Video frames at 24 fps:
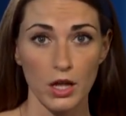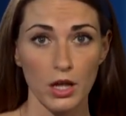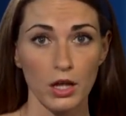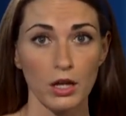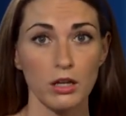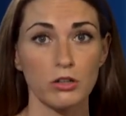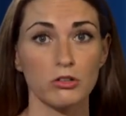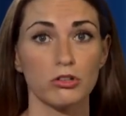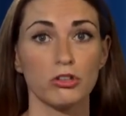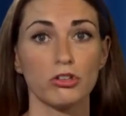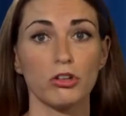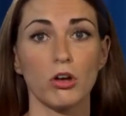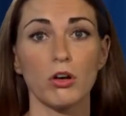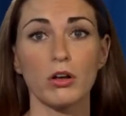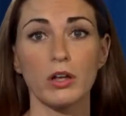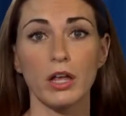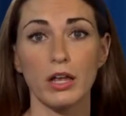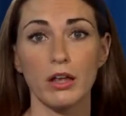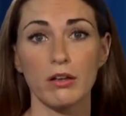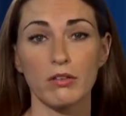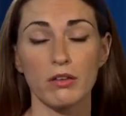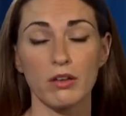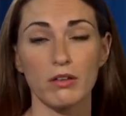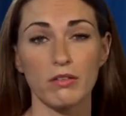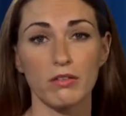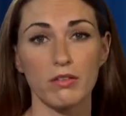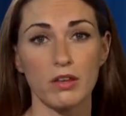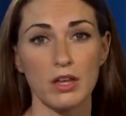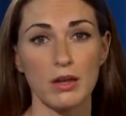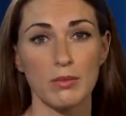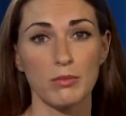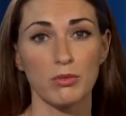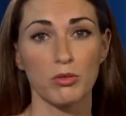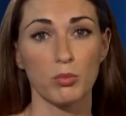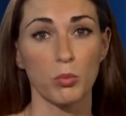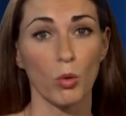As shocking as it
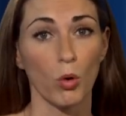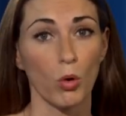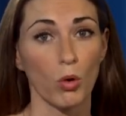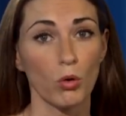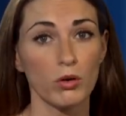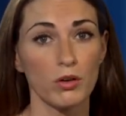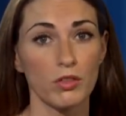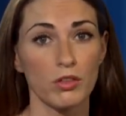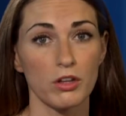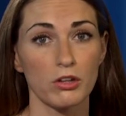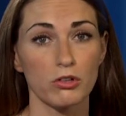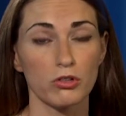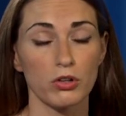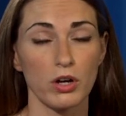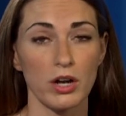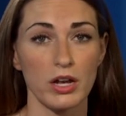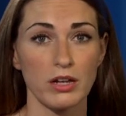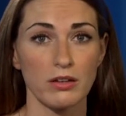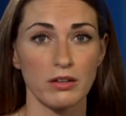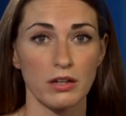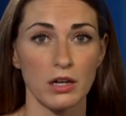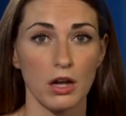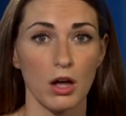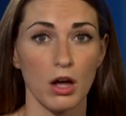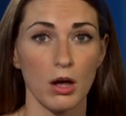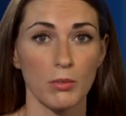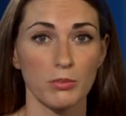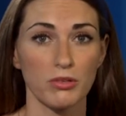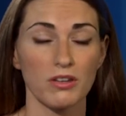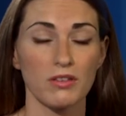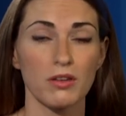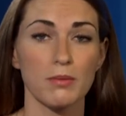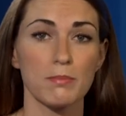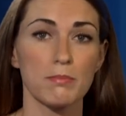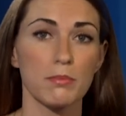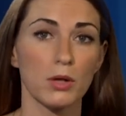seems, war and the trade in arms
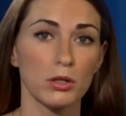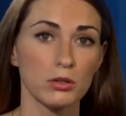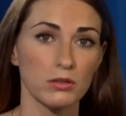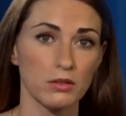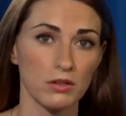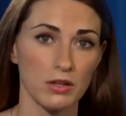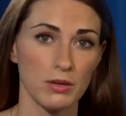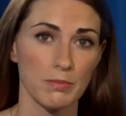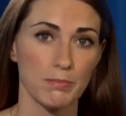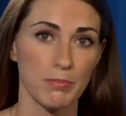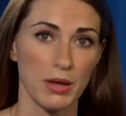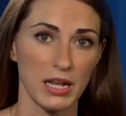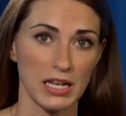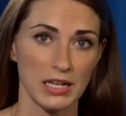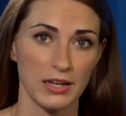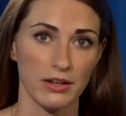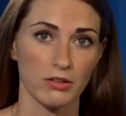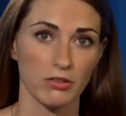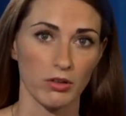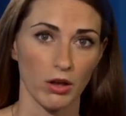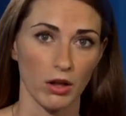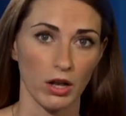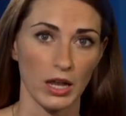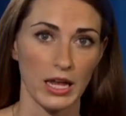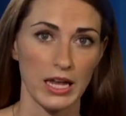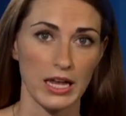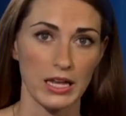is a multi-billion-dollar